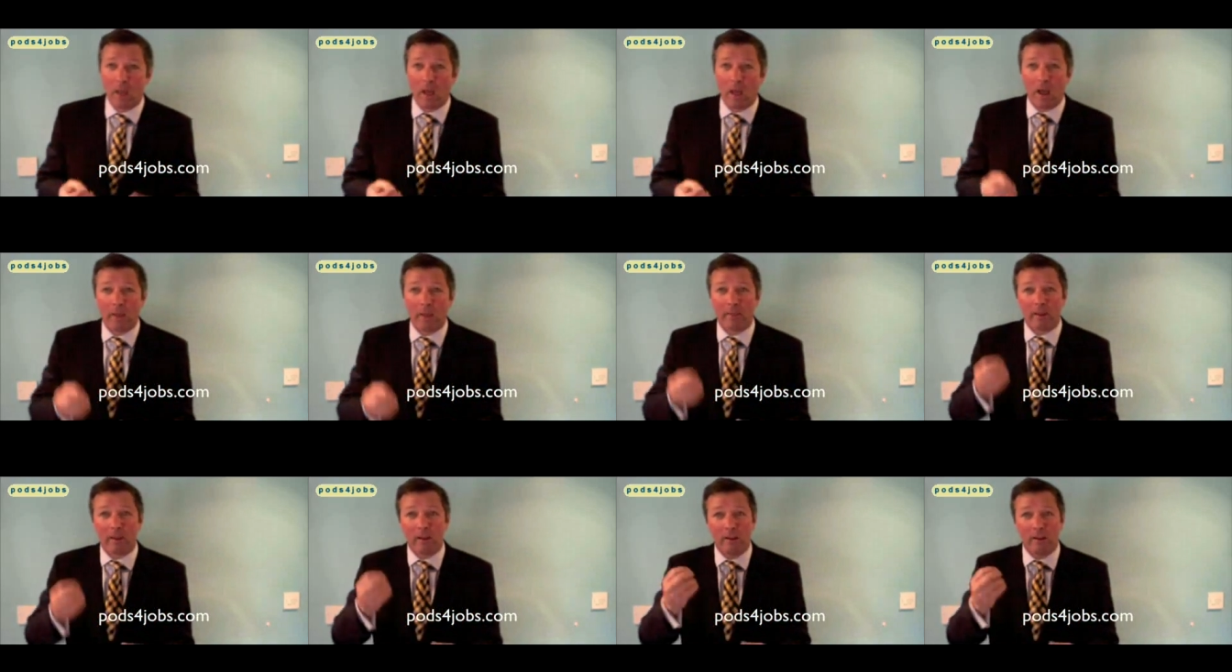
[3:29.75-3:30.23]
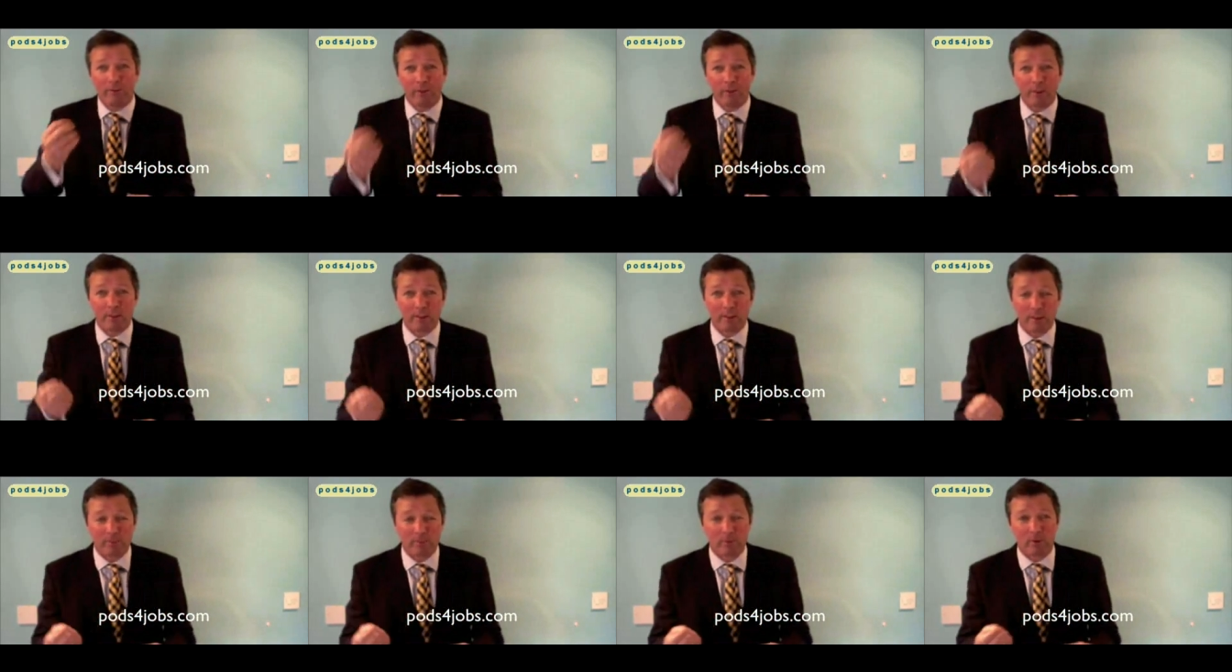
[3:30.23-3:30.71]
and then if
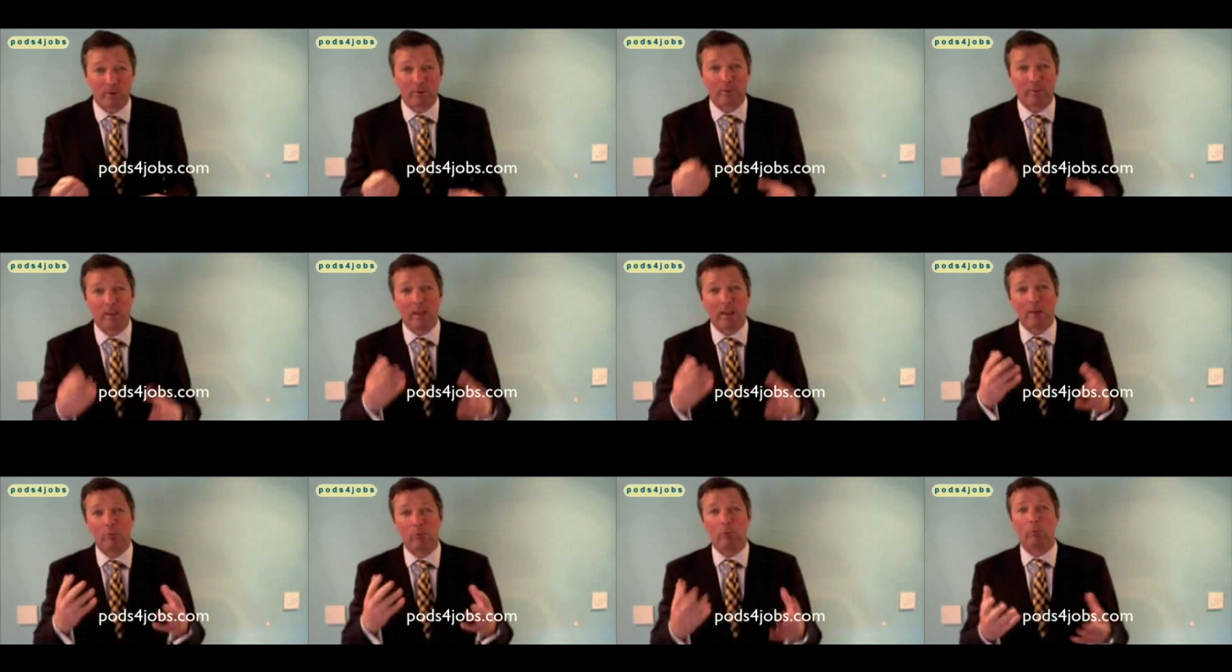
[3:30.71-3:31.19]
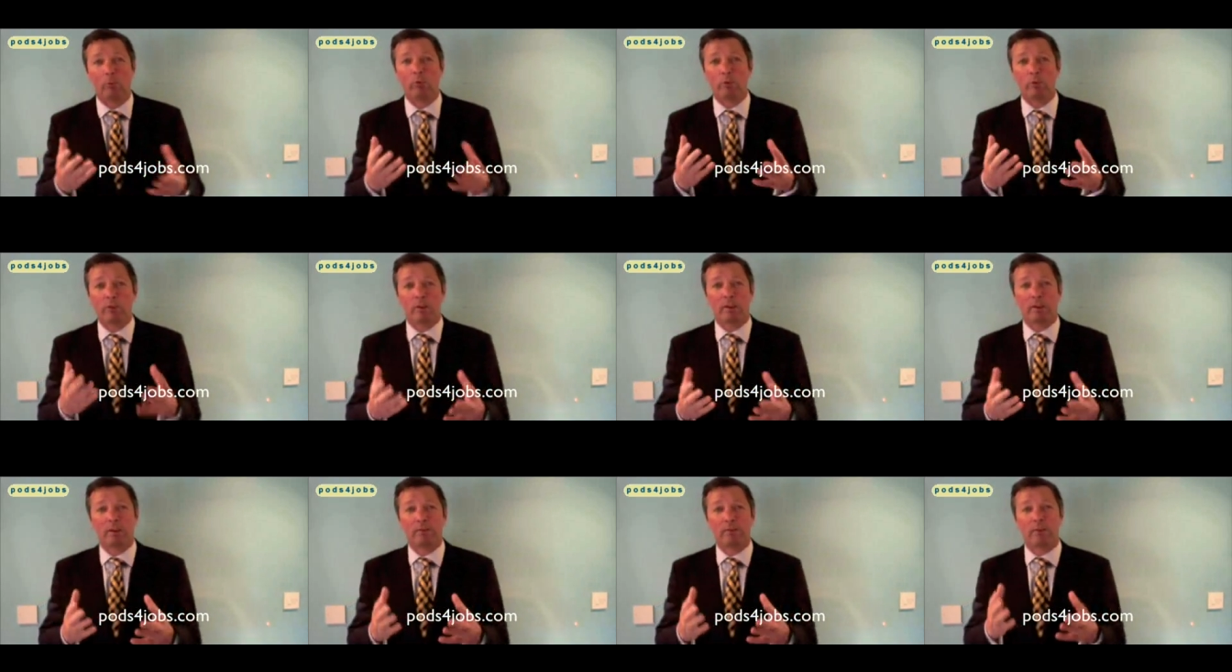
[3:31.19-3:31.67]
accepted, they will
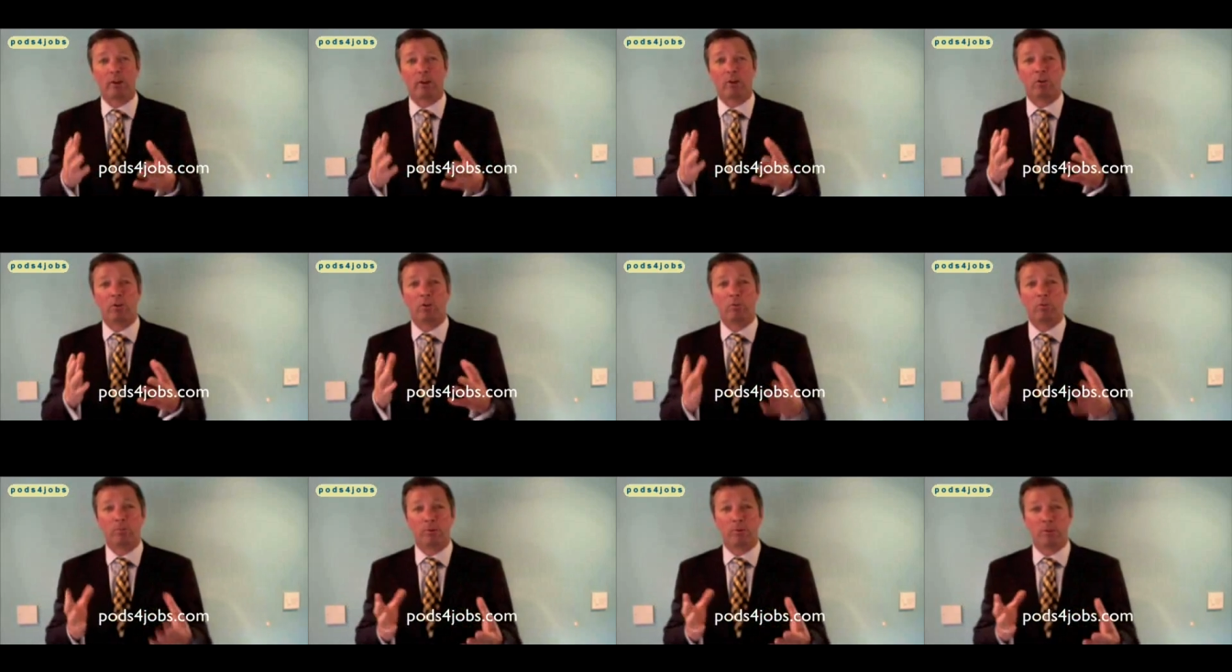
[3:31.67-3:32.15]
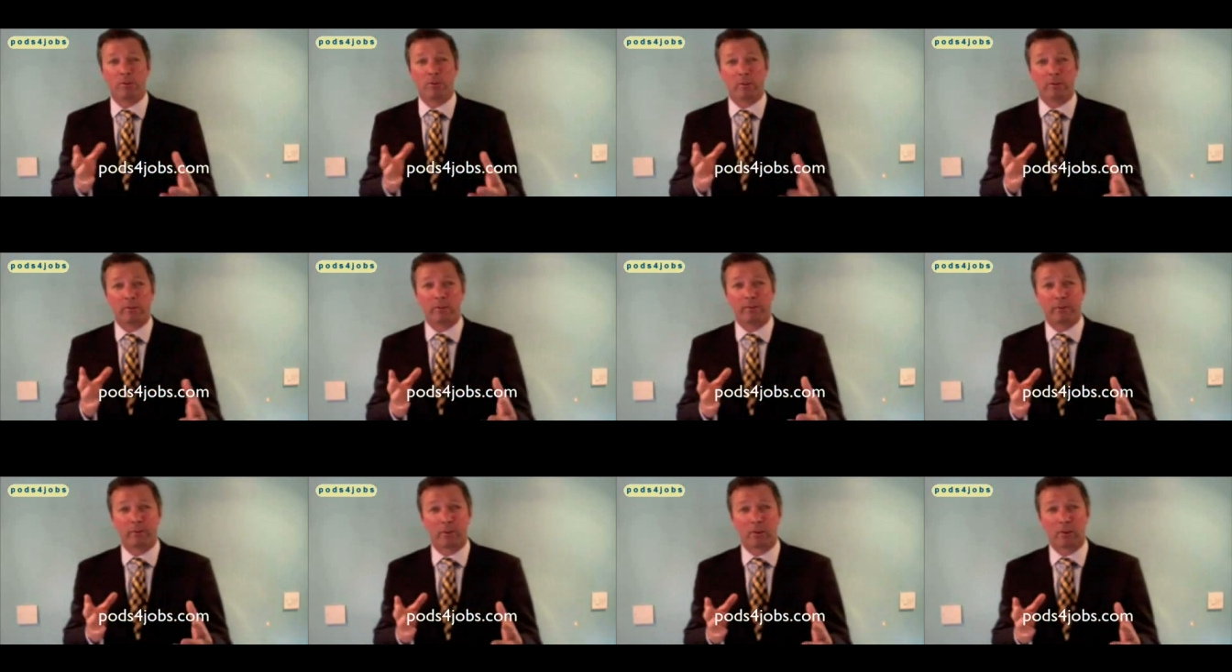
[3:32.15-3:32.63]
receive a numbered
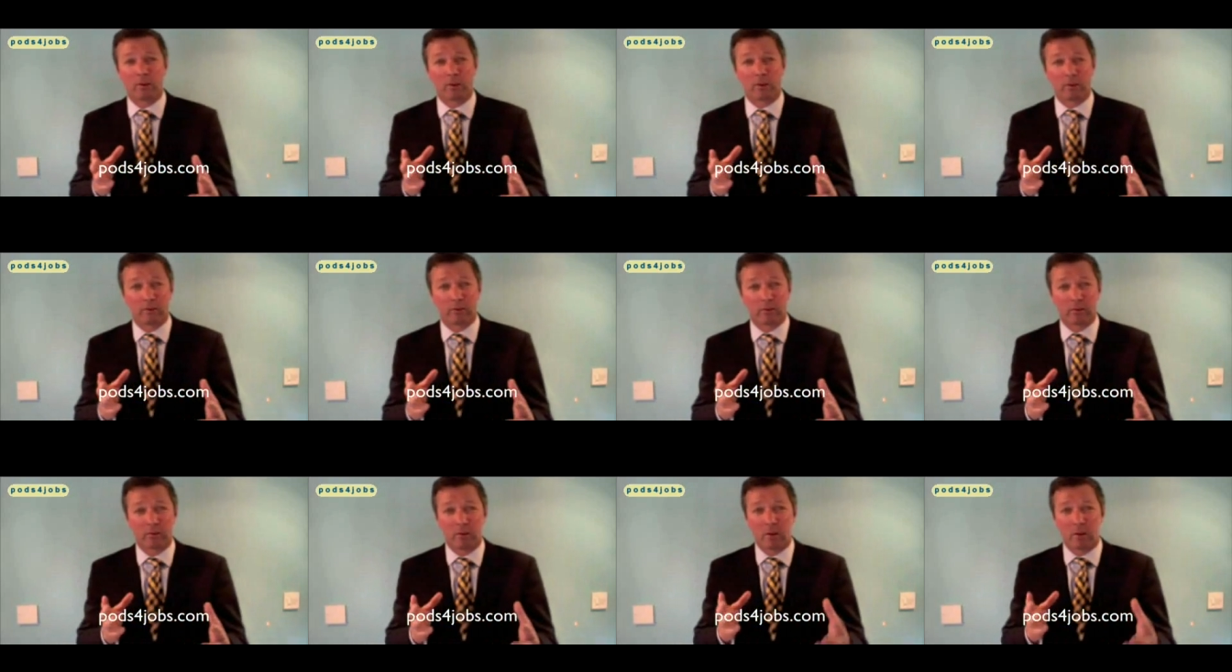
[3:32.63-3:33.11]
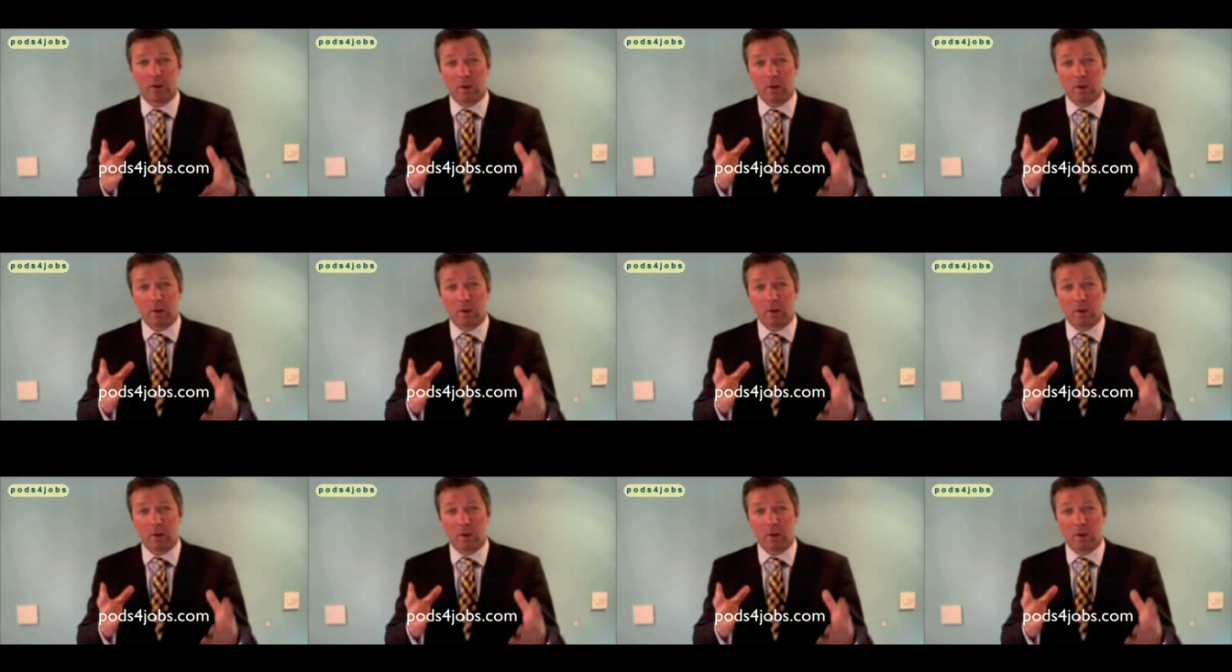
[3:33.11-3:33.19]
certificate